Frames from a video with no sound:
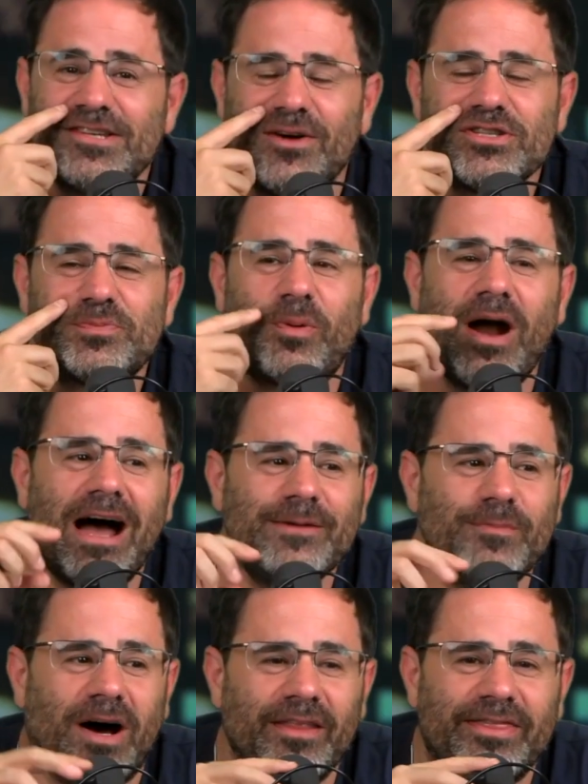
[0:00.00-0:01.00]
so it's
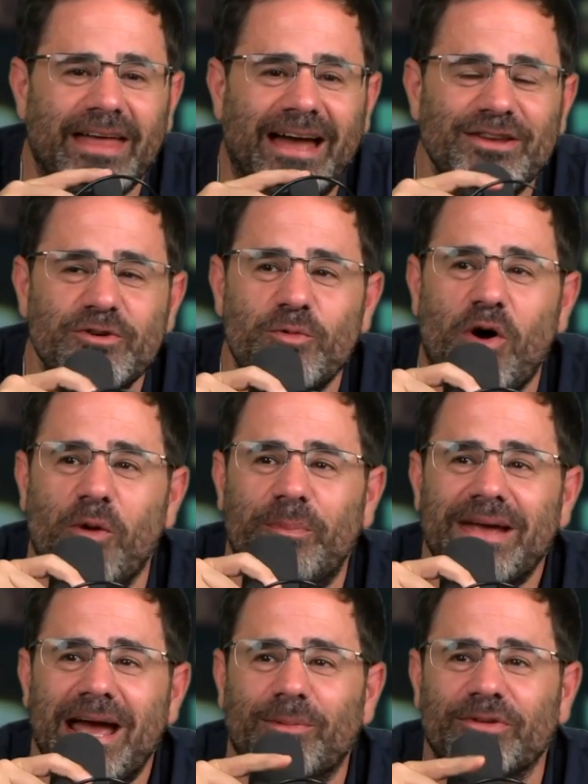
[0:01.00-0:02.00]
Pride Month, and you won't
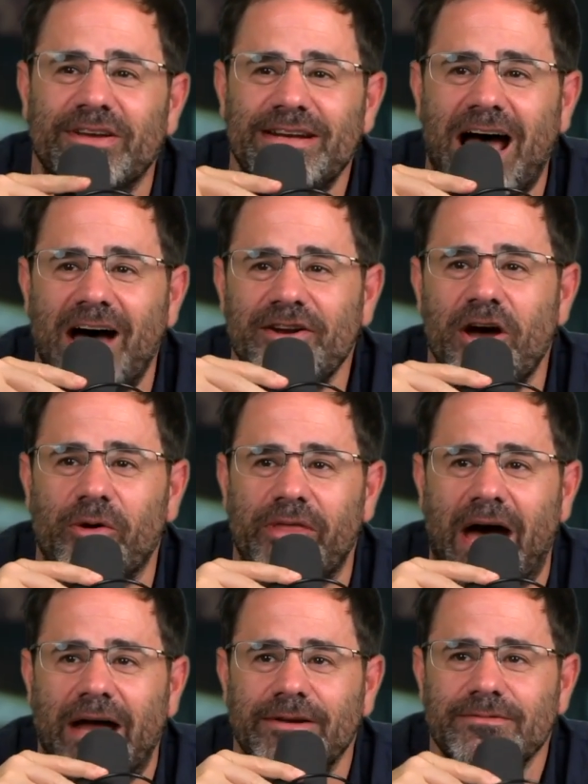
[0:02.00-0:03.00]
be able to not know
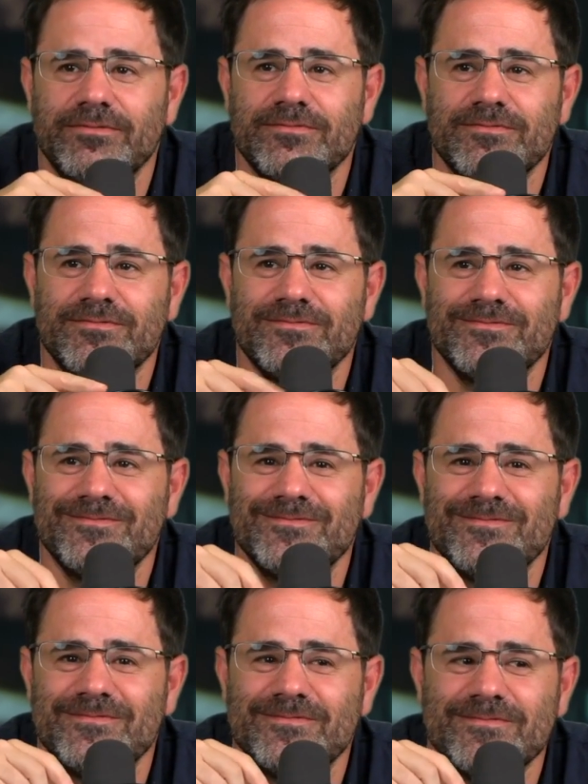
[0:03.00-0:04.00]
that.
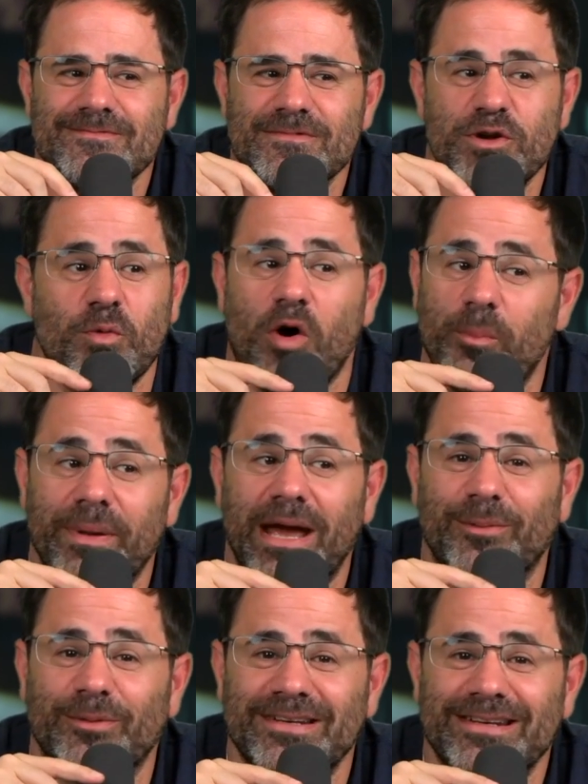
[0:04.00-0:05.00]
You won't be
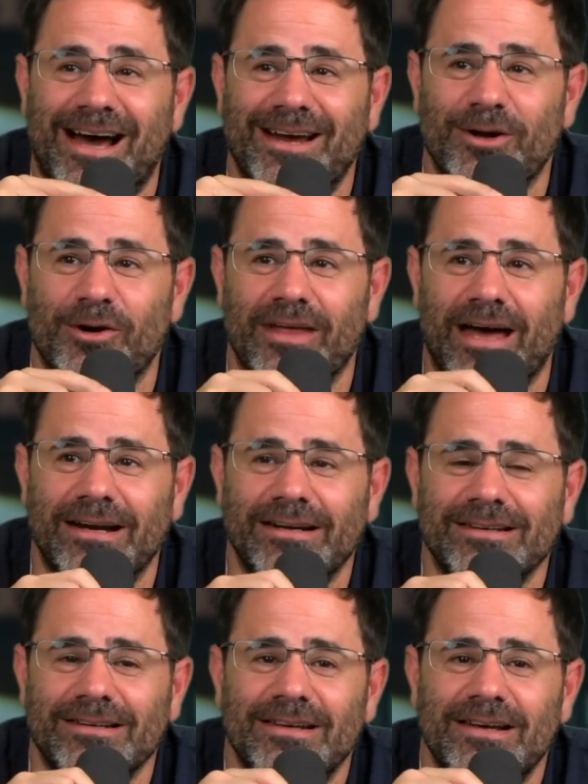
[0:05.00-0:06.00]
able to not know that.
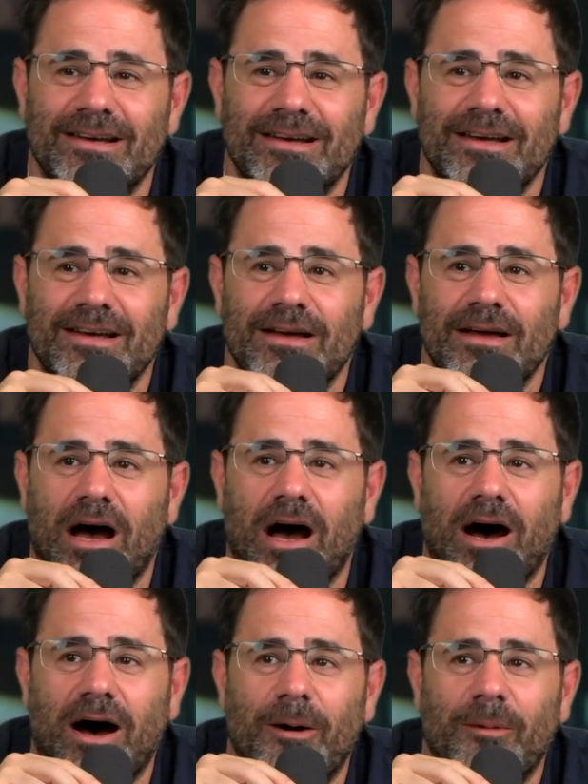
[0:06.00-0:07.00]

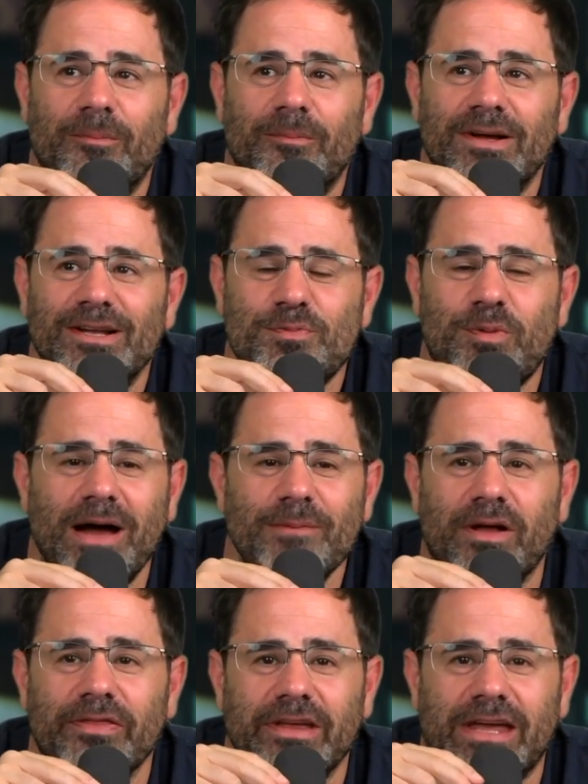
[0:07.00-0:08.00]
Um, it's Pride
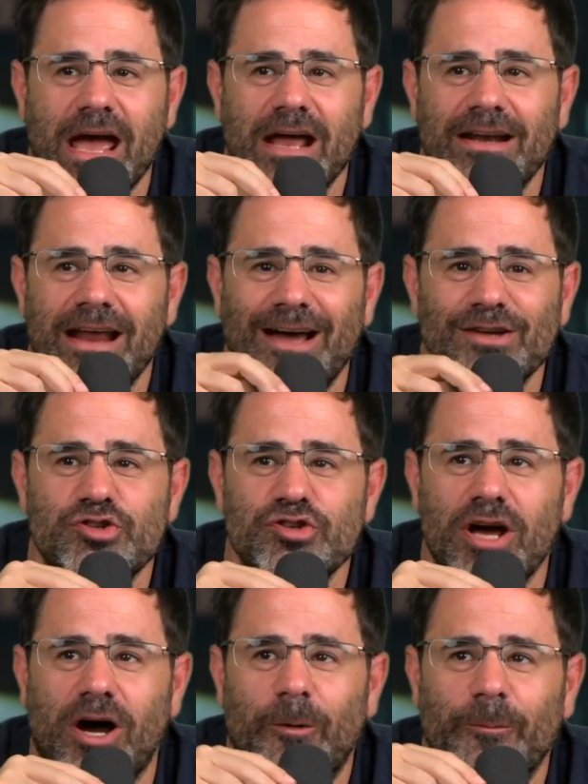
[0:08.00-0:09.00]
Month again, as you
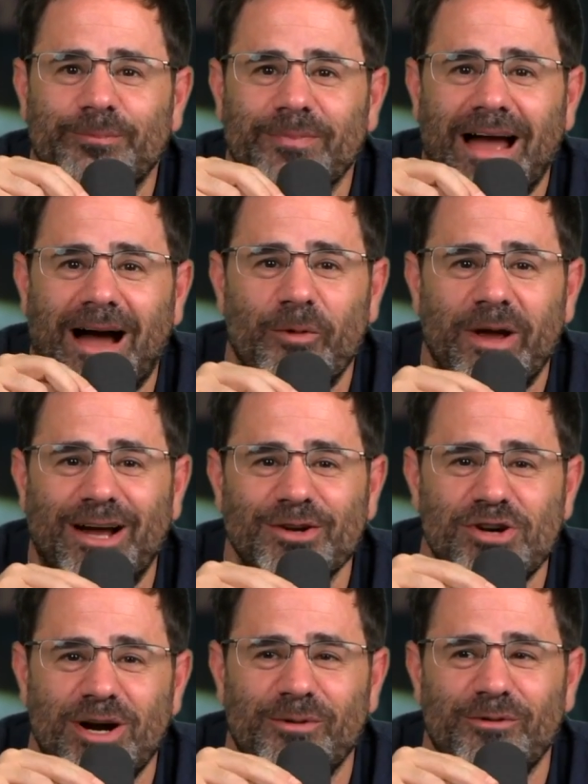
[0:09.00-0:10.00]
know. We got in
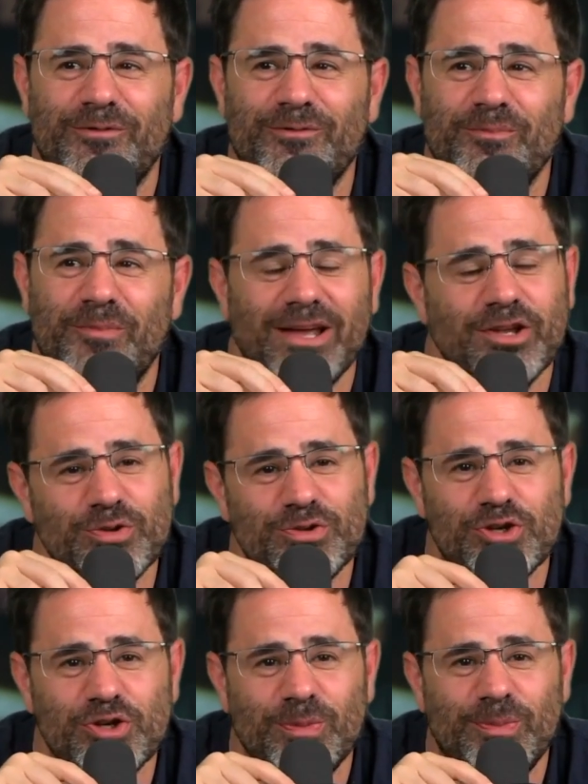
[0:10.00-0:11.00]
trouble by
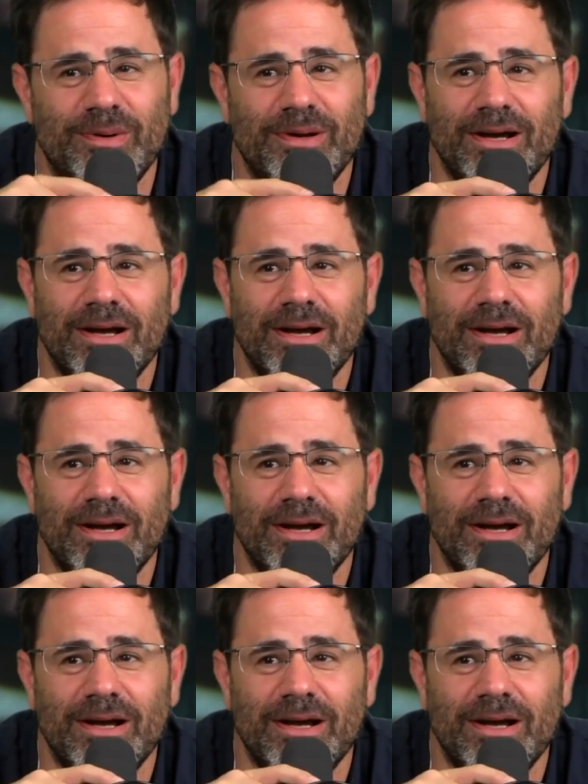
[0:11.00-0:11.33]
YouTube.